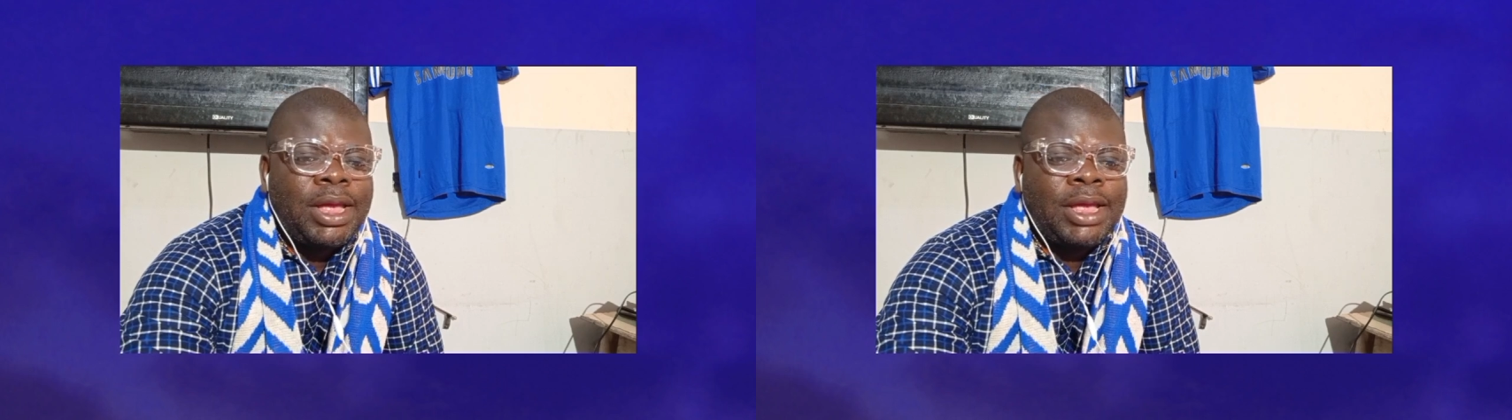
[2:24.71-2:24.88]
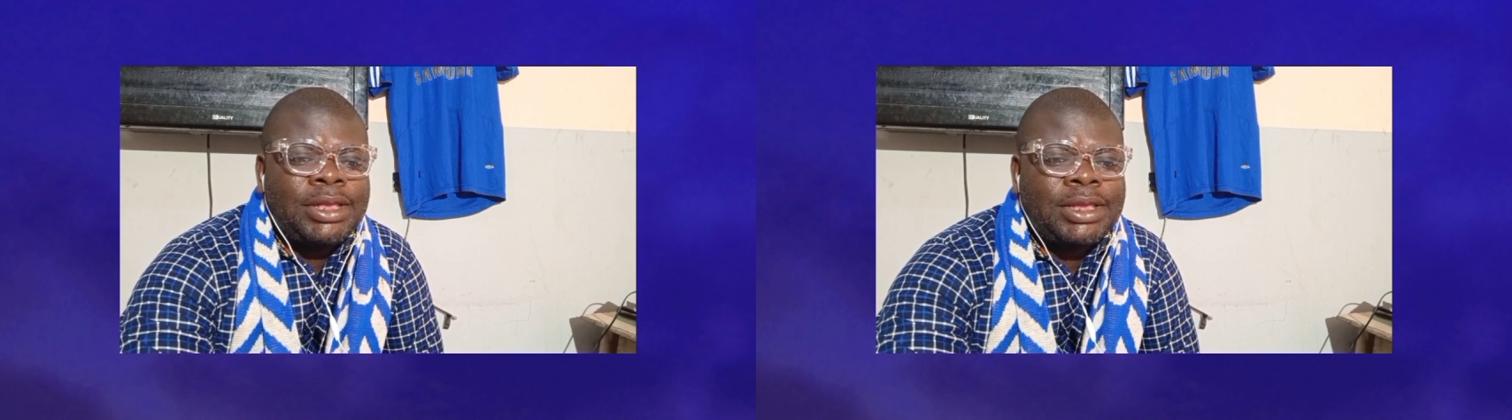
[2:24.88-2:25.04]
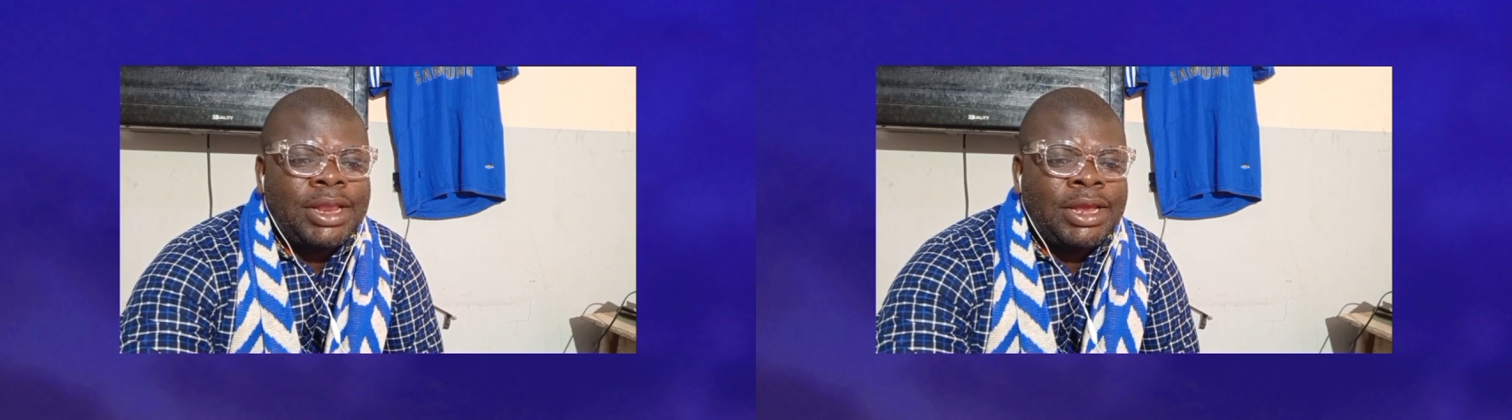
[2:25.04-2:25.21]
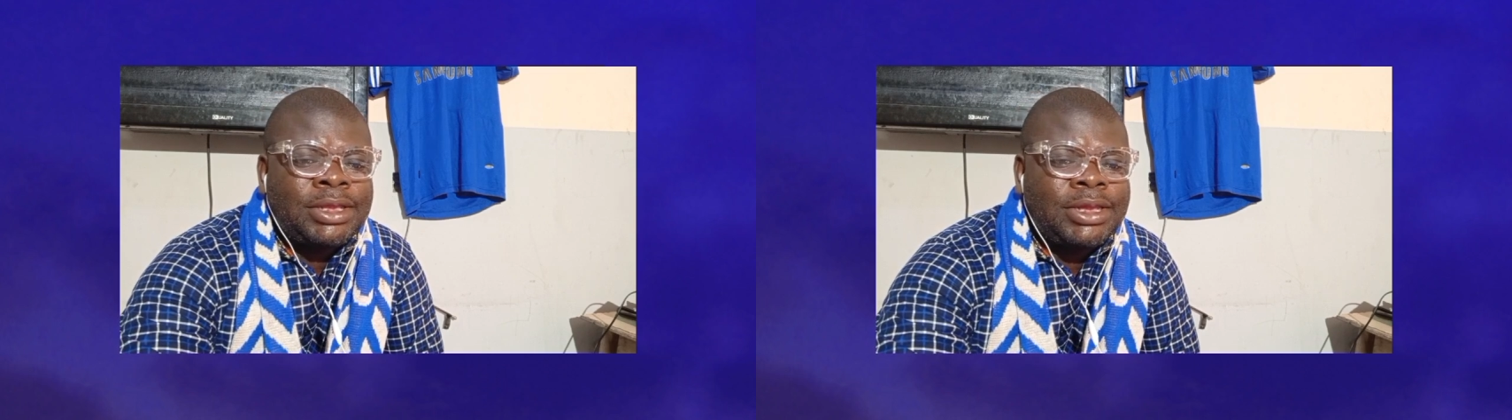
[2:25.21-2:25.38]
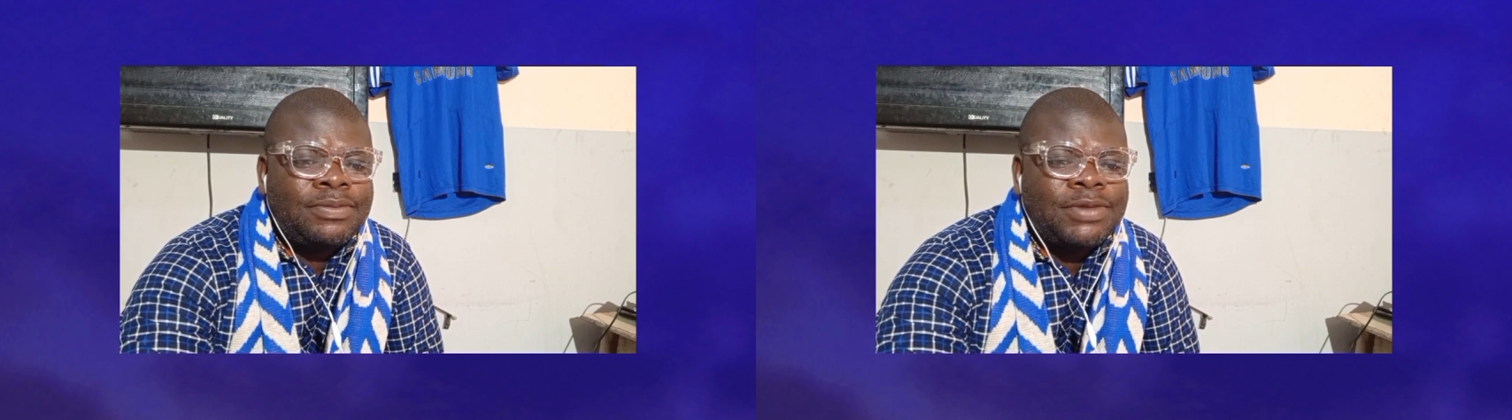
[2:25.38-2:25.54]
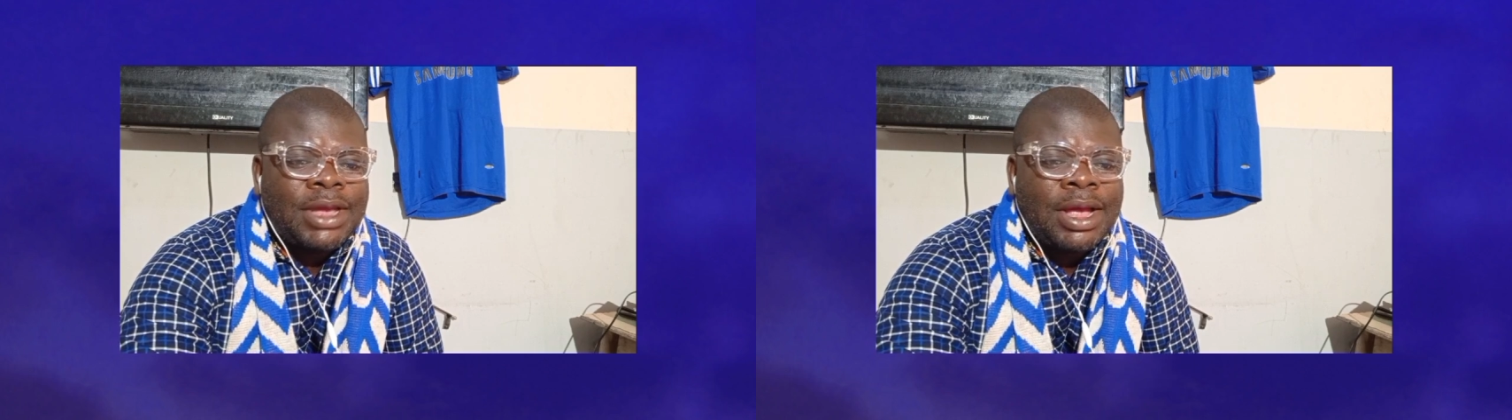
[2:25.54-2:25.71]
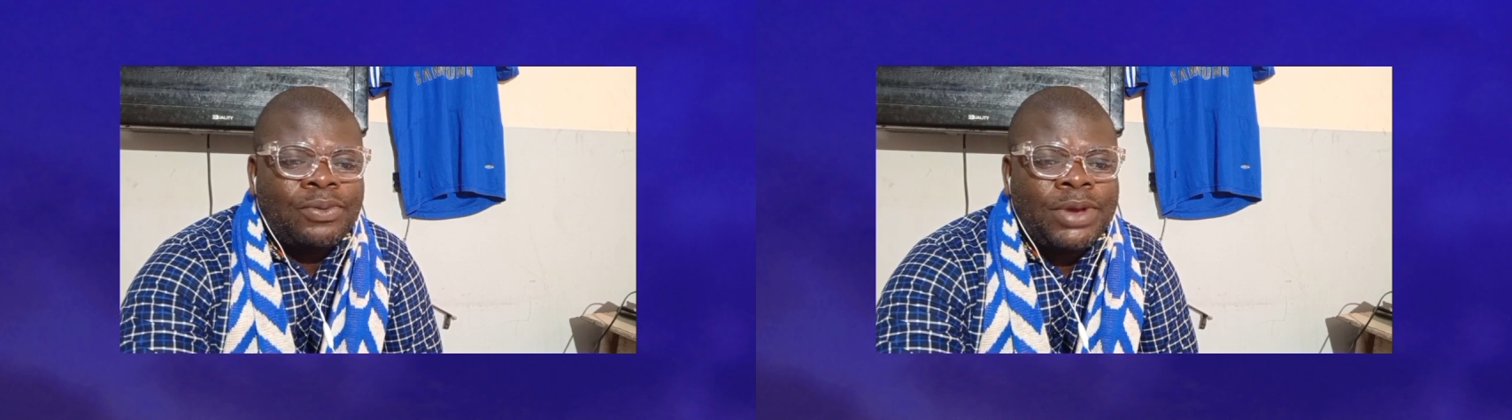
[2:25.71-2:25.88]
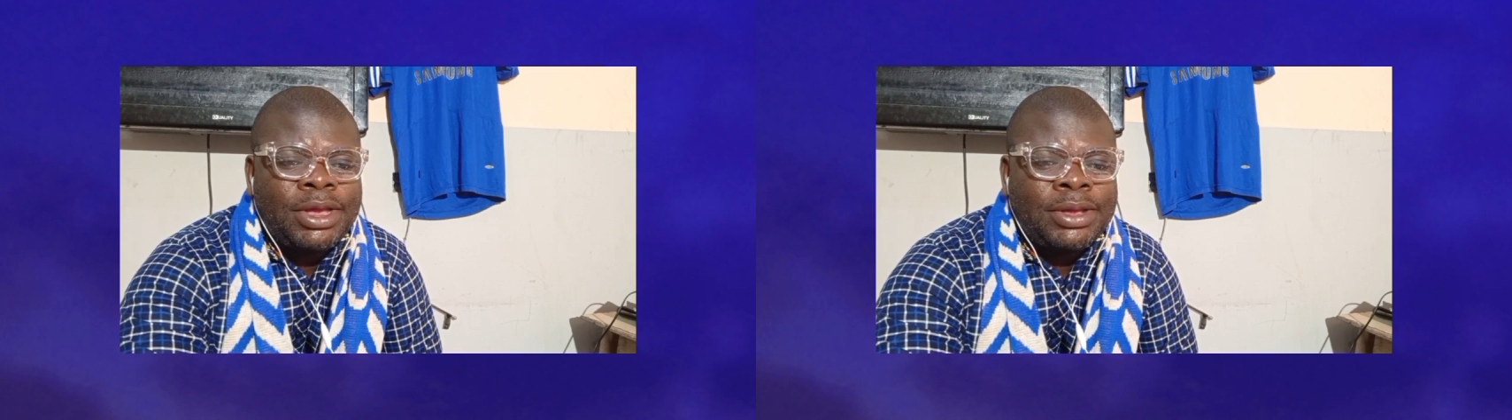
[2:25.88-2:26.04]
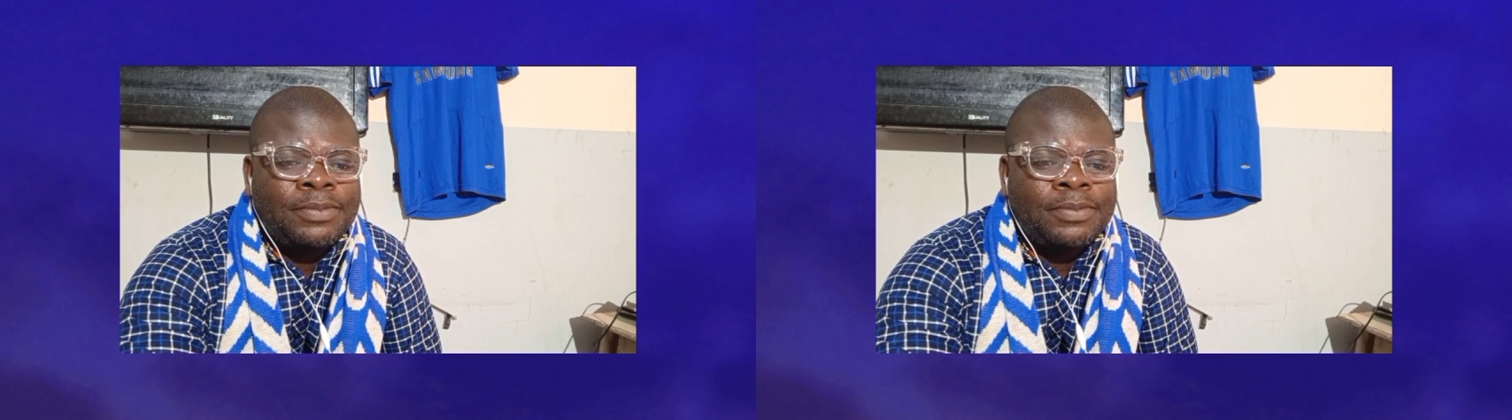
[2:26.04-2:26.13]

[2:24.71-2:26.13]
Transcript: and 3 teams away.